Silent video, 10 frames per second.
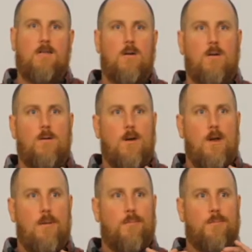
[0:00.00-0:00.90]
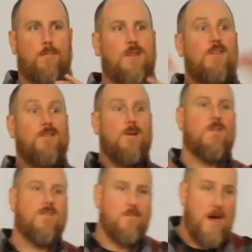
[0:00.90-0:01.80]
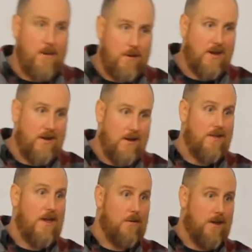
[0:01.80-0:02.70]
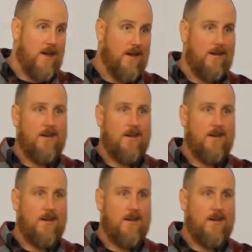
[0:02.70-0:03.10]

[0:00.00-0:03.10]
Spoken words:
so please know this is my opinion on that, okay?